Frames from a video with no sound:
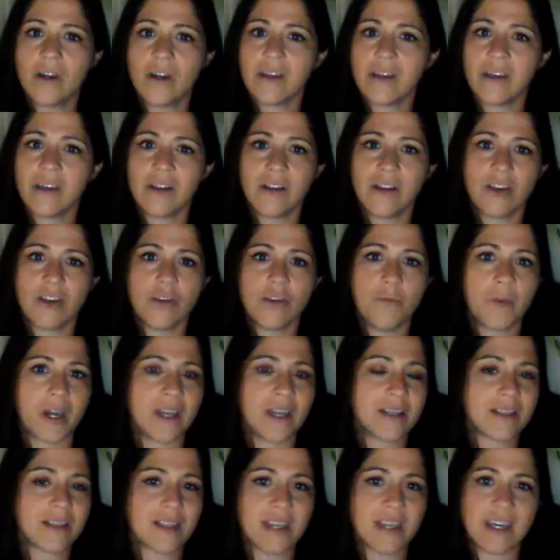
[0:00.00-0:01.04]
you
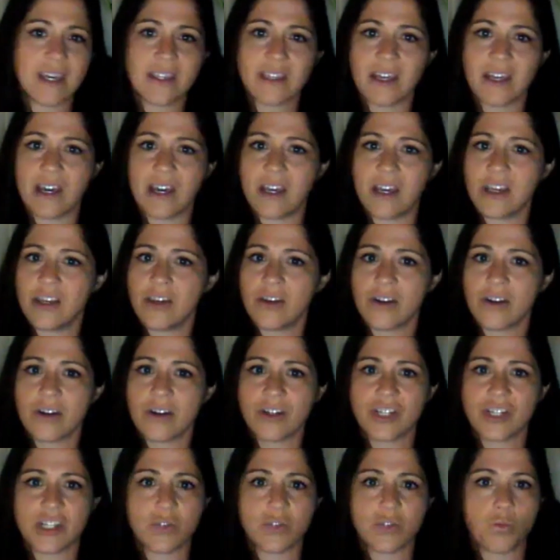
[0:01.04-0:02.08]
might think that you're
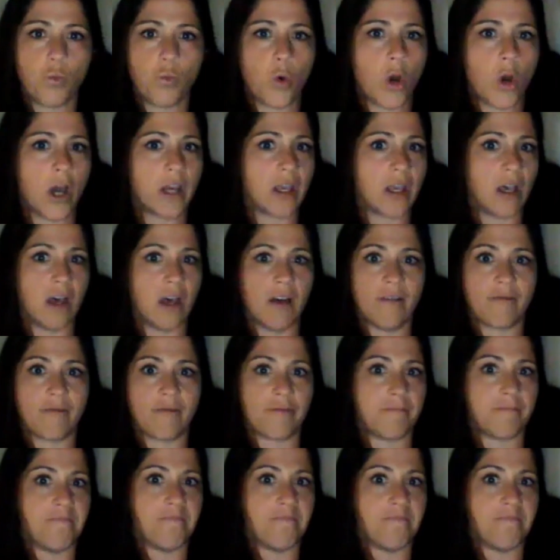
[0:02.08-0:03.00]
just one of